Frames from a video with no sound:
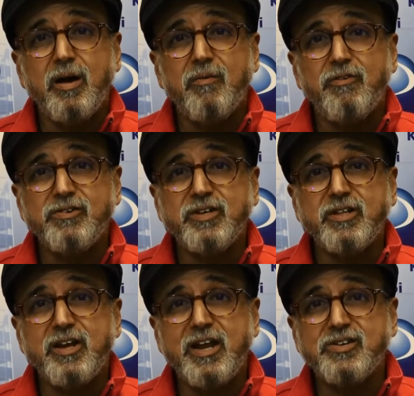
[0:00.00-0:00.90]
facing
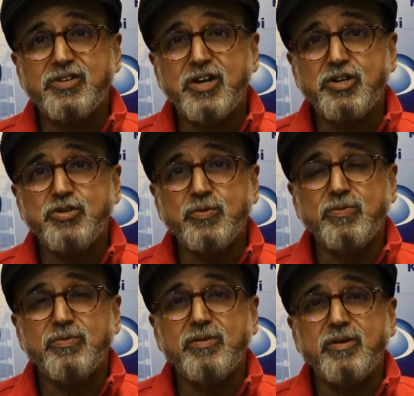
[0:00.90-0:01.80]
the real estate
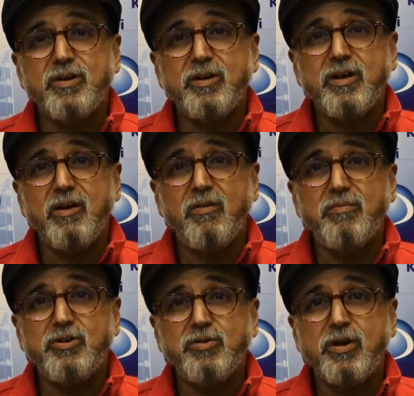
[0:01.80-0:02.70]
issues,
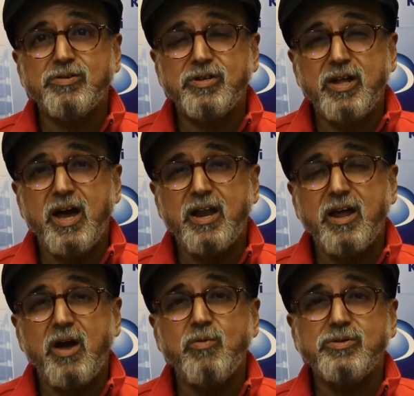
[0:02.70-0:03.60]
November 2009,
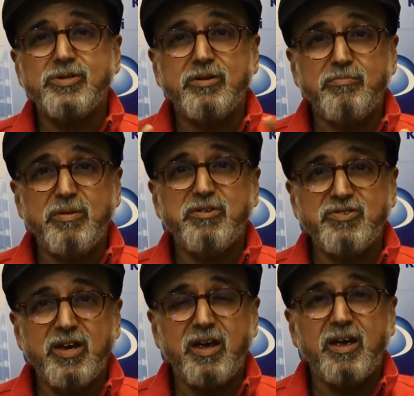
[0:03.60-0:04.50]
I was in
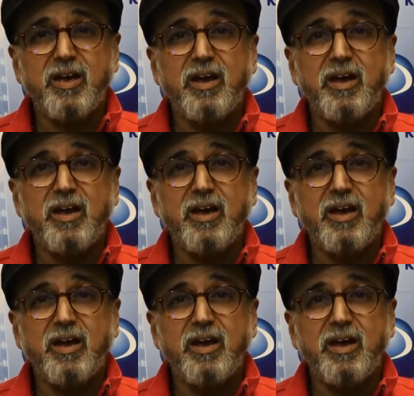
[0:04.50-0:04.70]
BBC,